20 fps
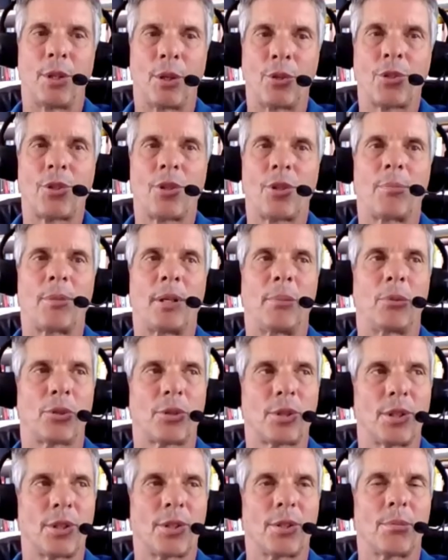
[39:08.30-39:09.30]

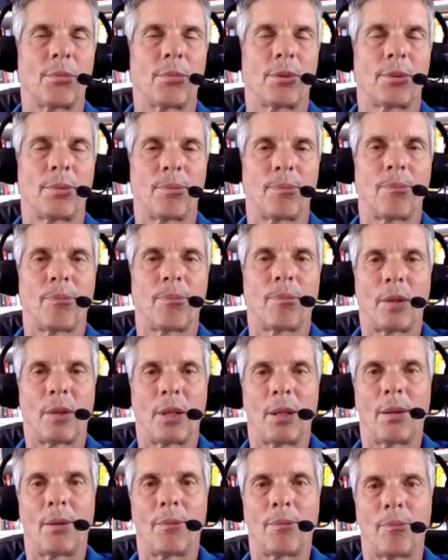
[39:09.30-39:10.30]
behavioural and competence.
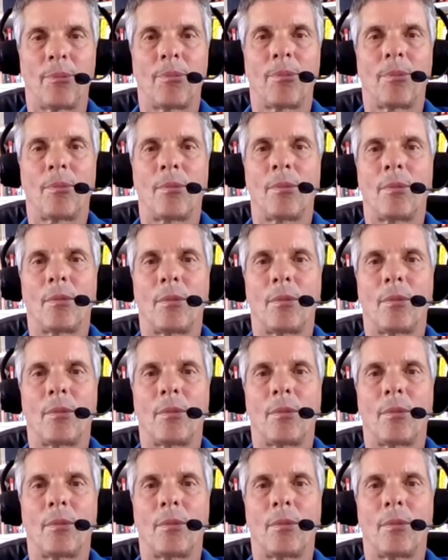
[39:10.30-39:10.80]
Yeah, that's